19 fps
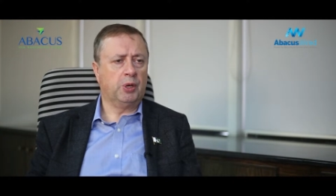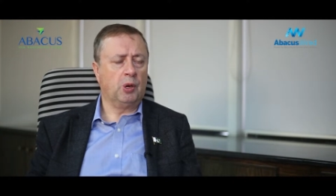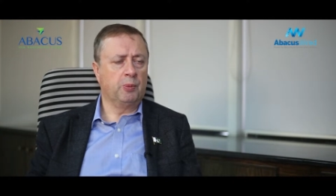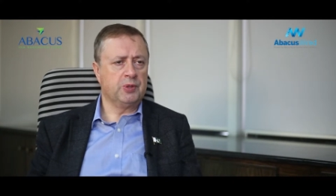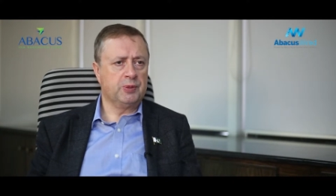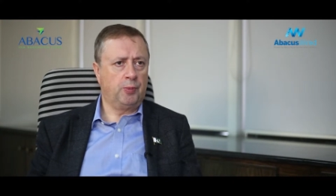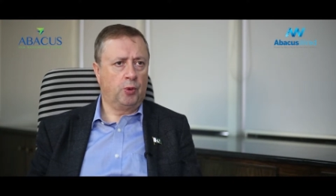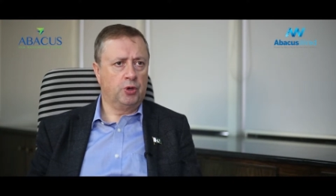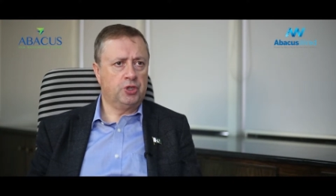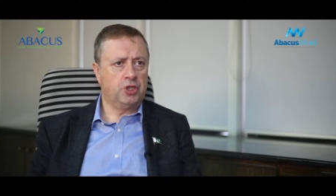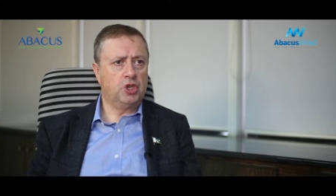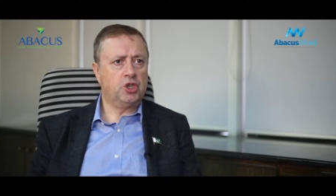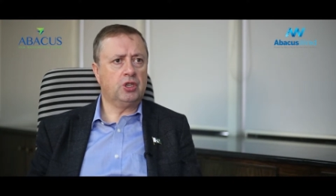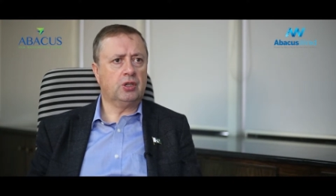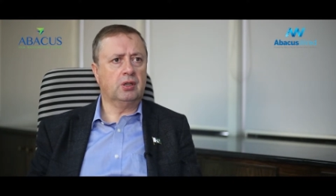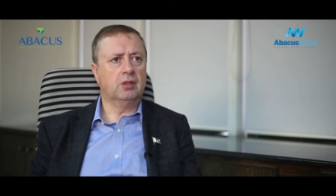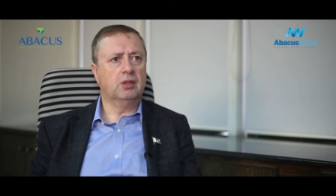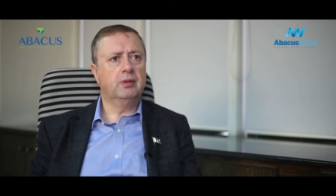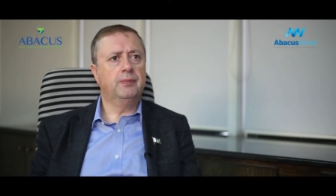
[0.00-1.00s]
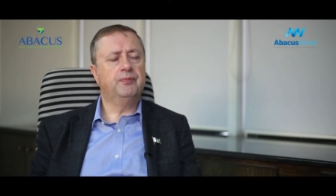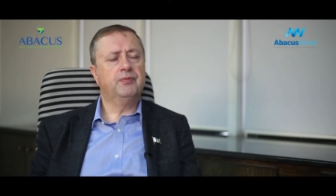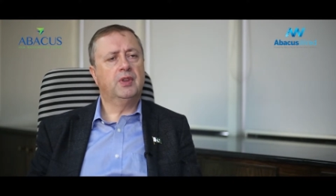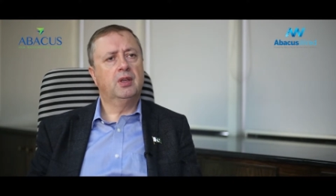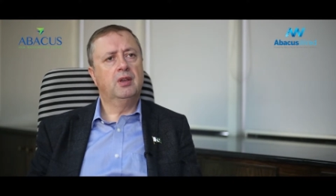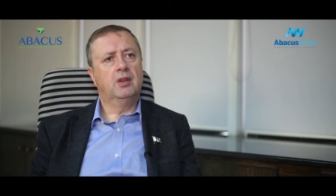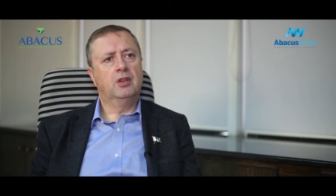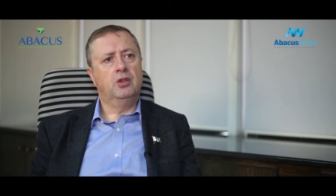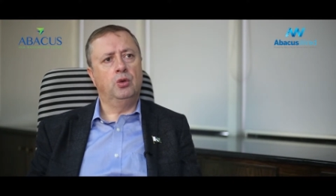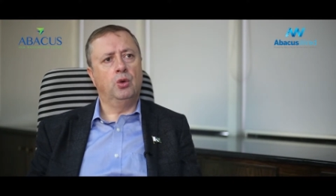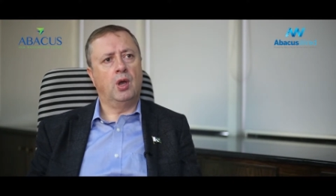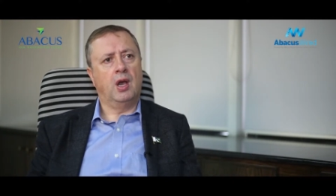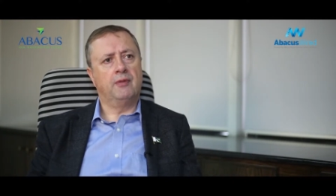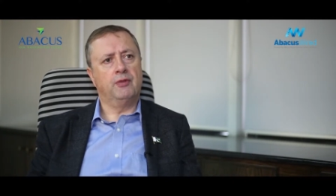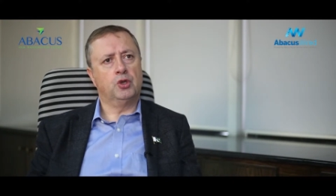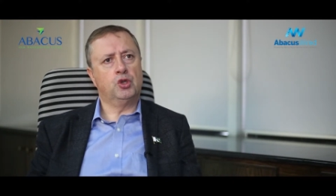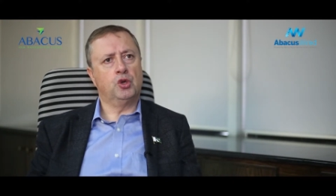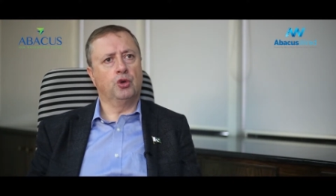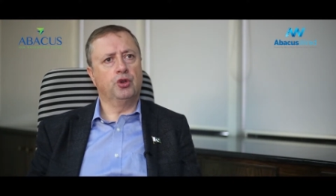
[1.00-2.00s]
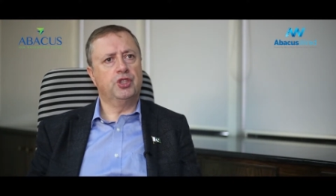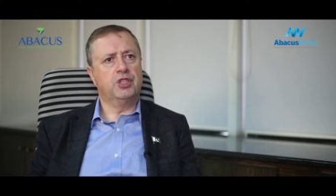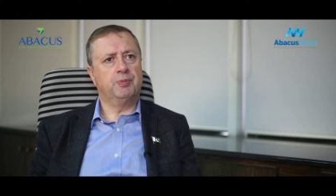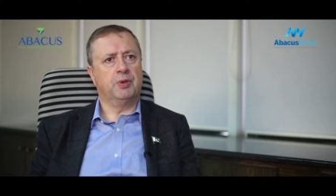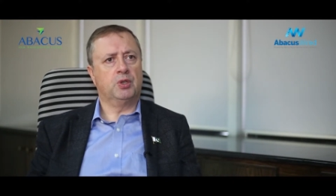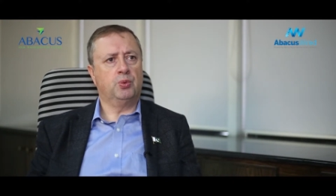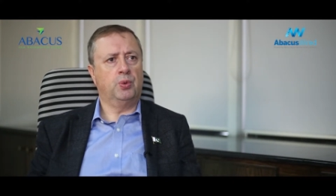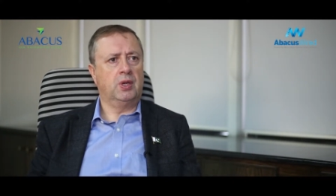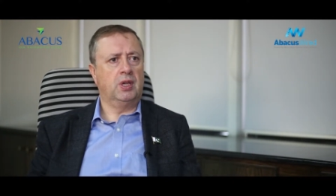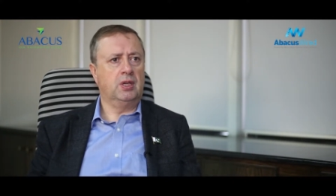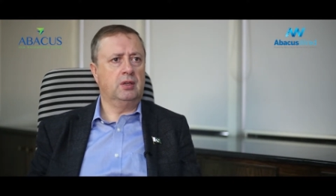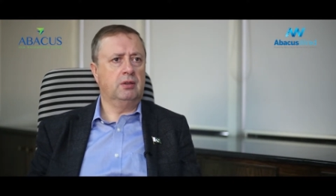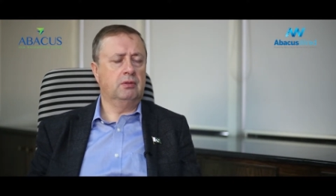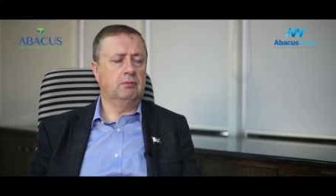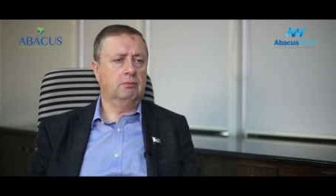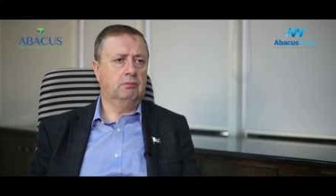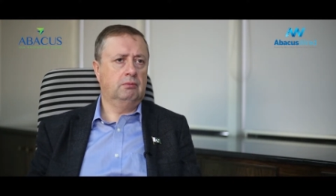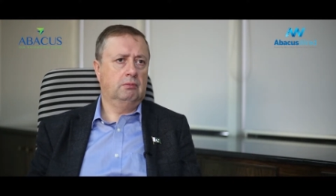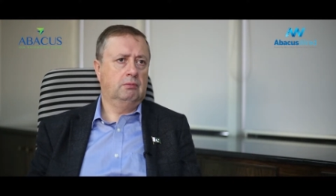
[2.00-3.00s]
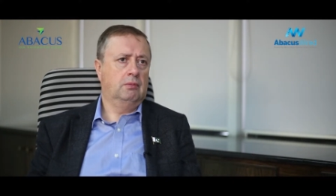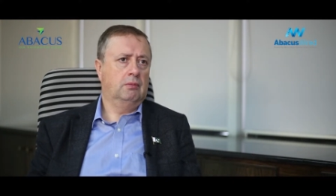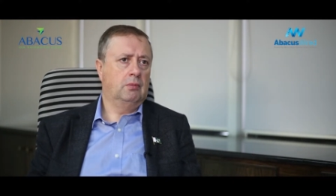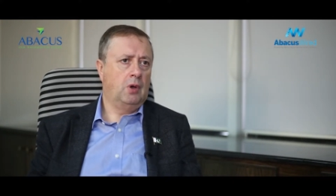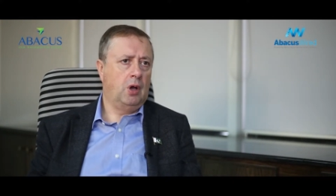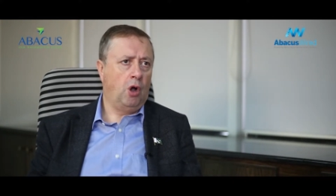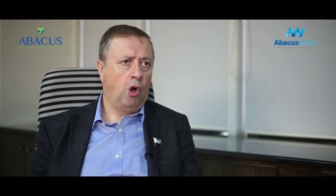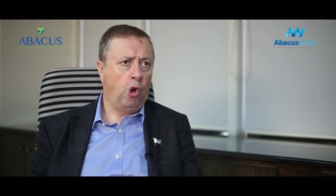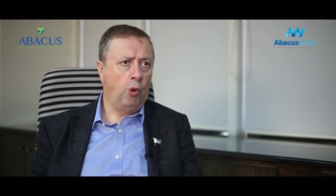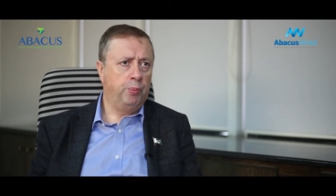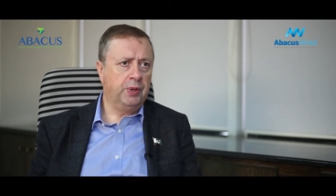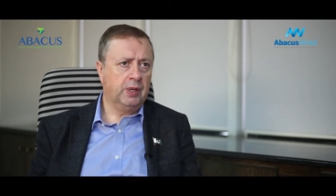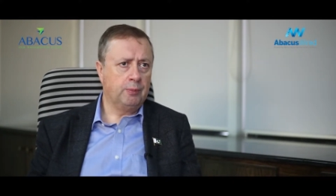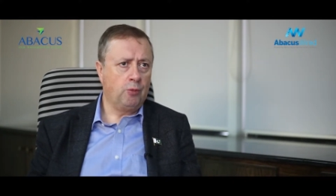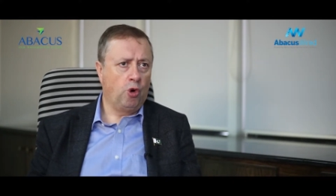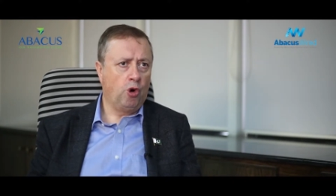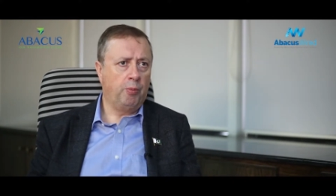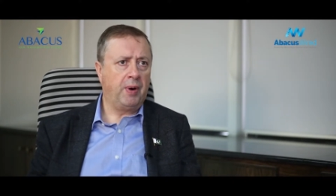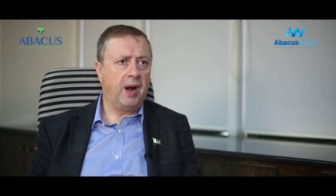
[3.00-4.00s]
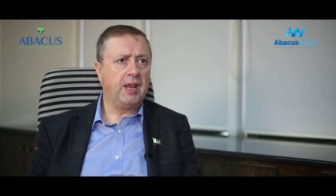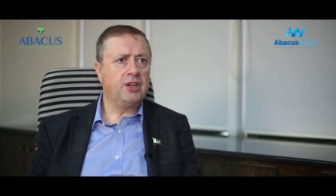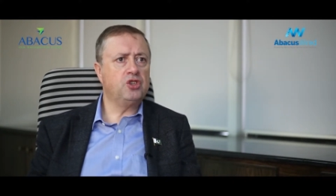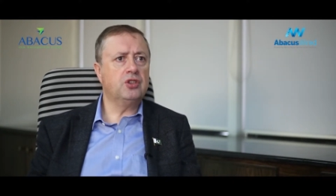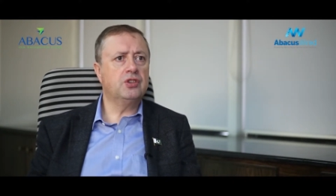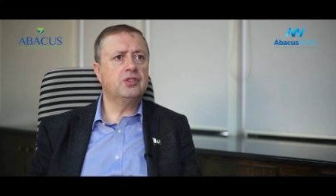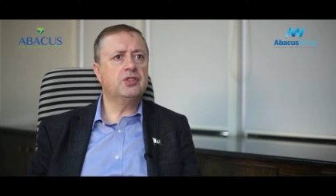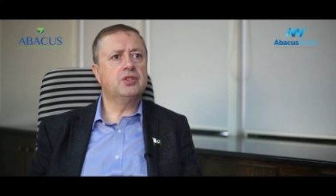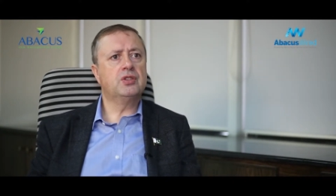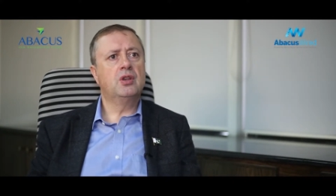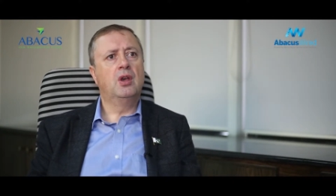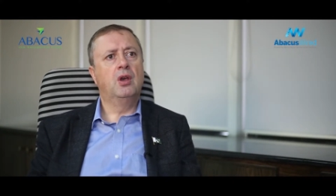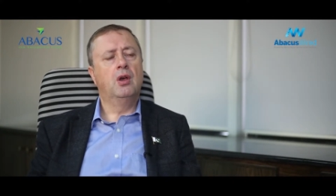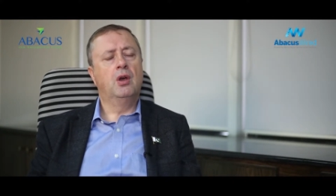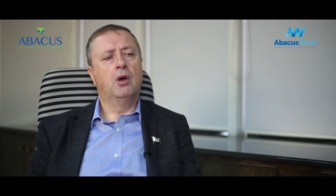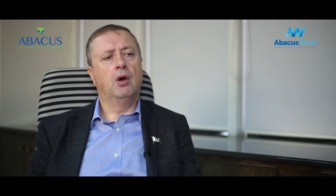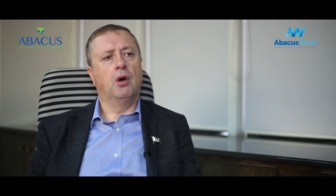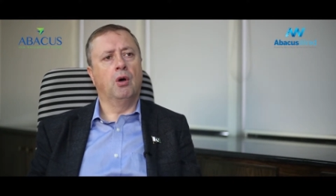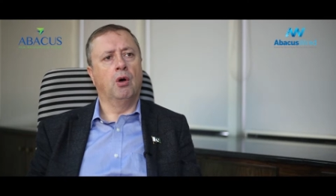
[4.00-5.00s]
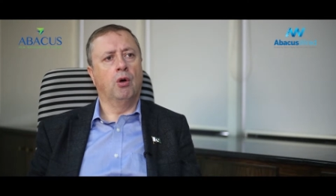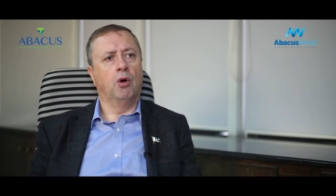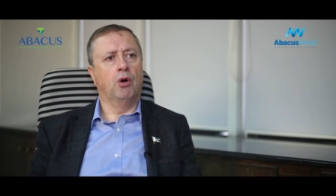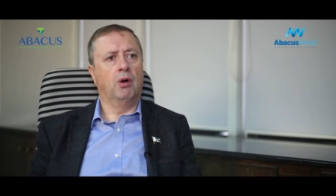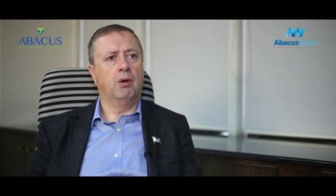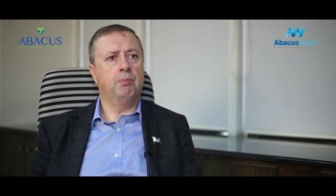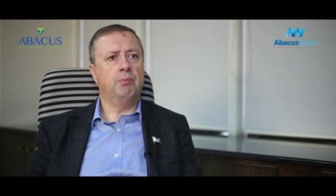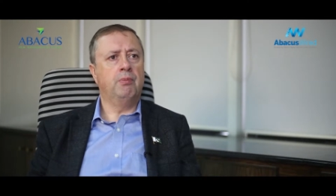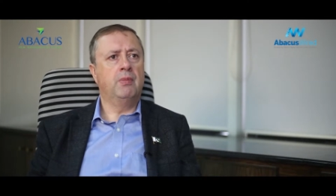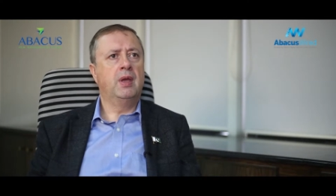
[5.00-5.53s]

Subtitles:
becomes more digital, you have a choice between opening more branches or